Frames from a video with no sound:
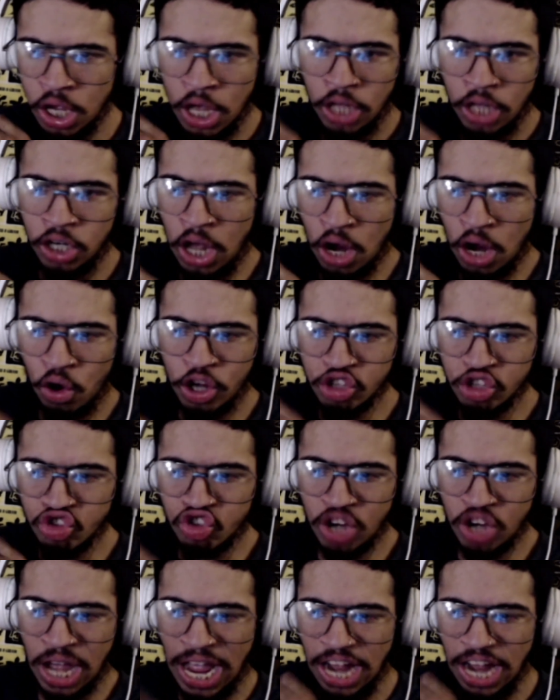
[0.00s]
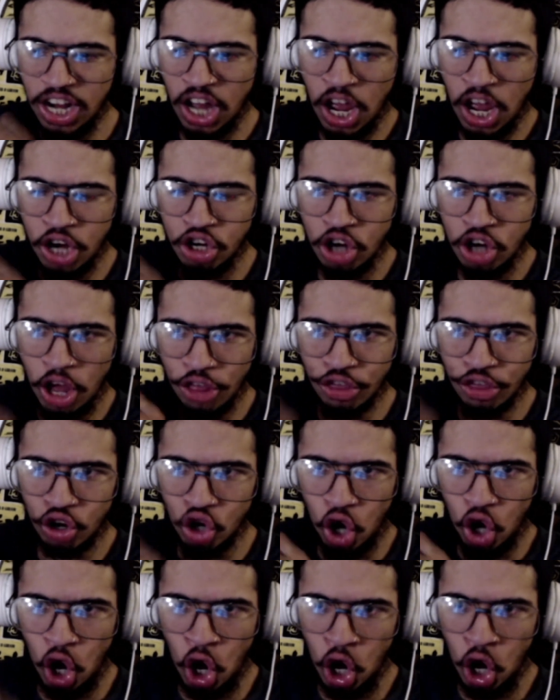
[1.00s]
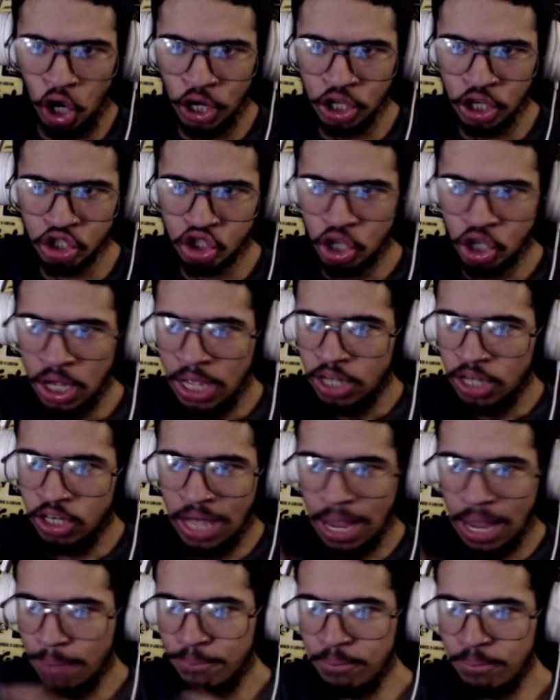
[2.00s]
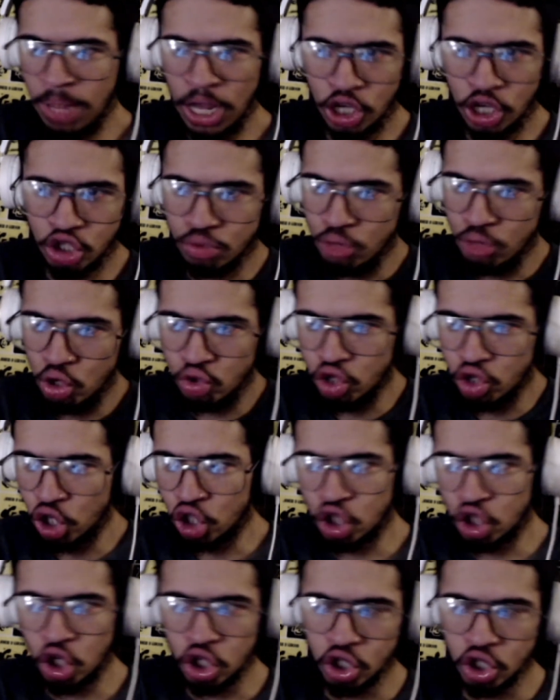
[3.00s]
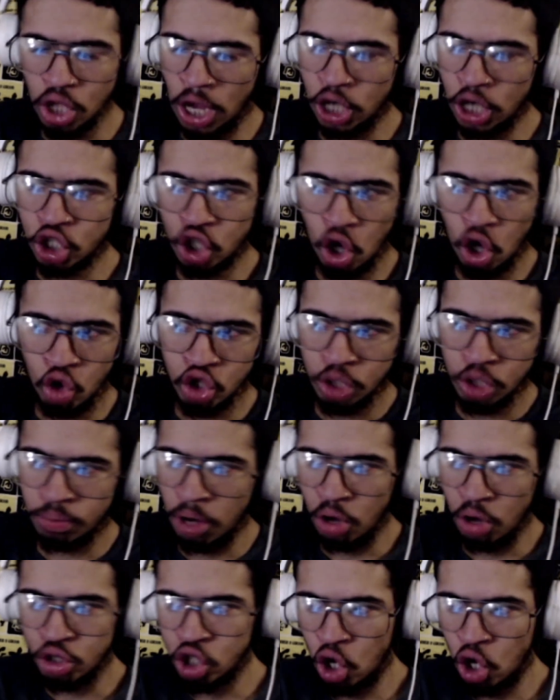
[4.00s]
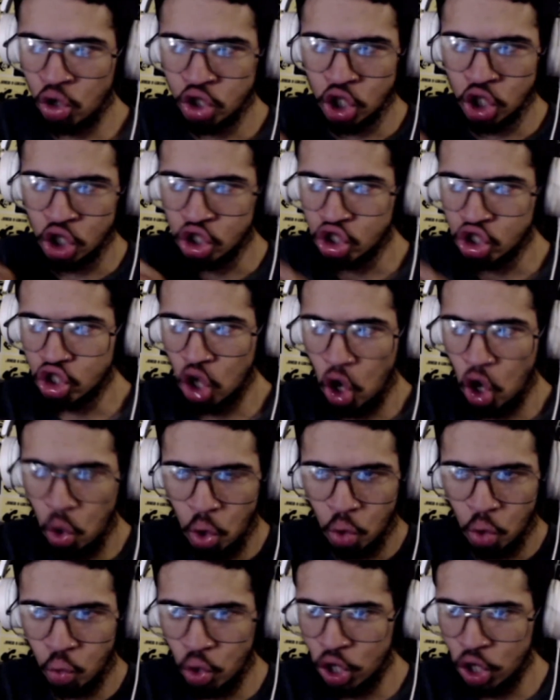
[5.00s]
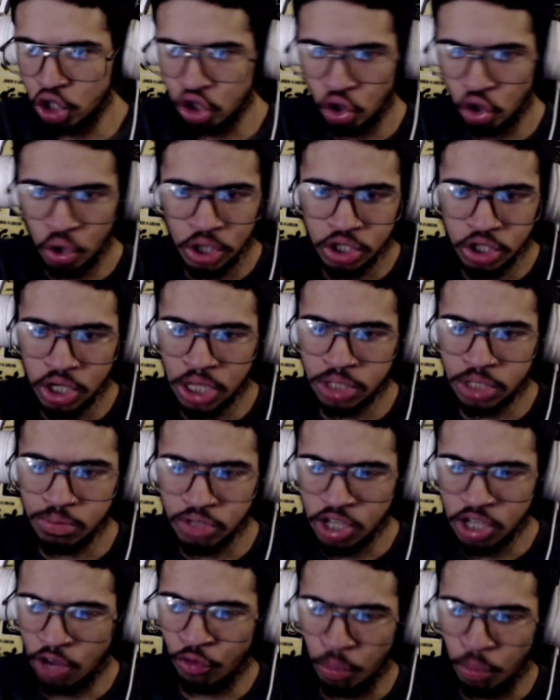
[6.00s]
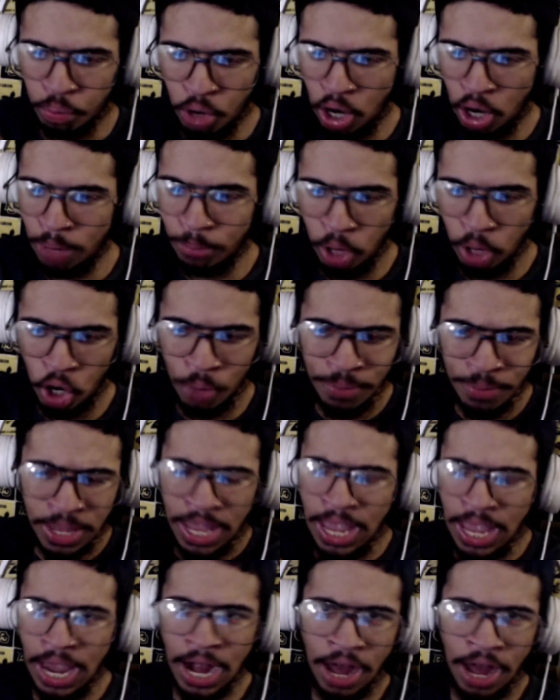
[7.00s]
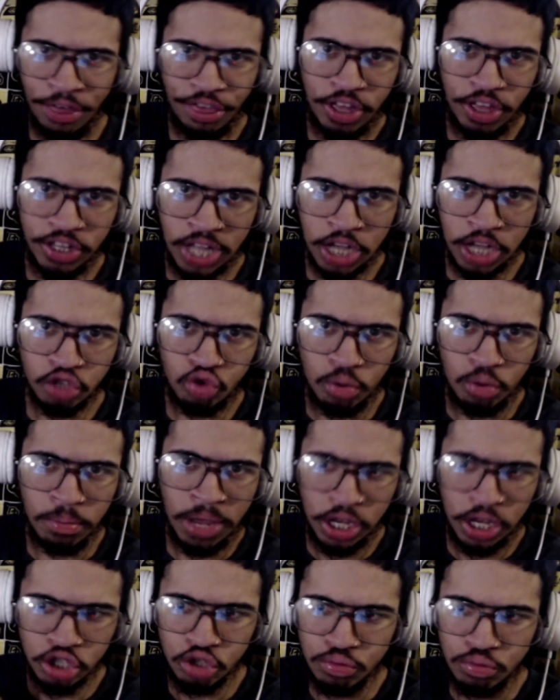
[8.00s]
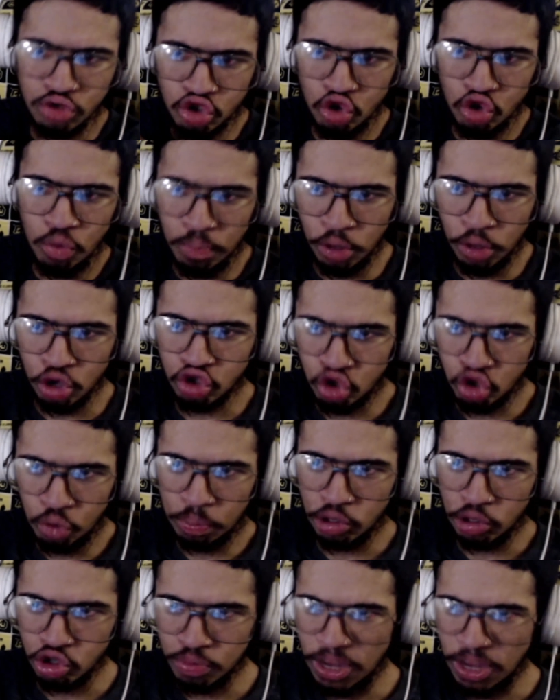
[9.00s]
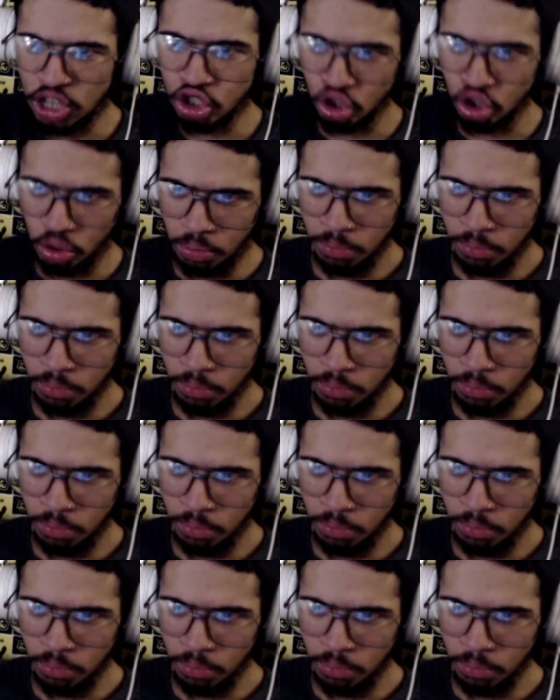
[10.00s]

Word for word: there is not another artist that makes music just like Joji, bro. Joji is so original. He sets himself apart, bro, and I think that's what makes him super, super special.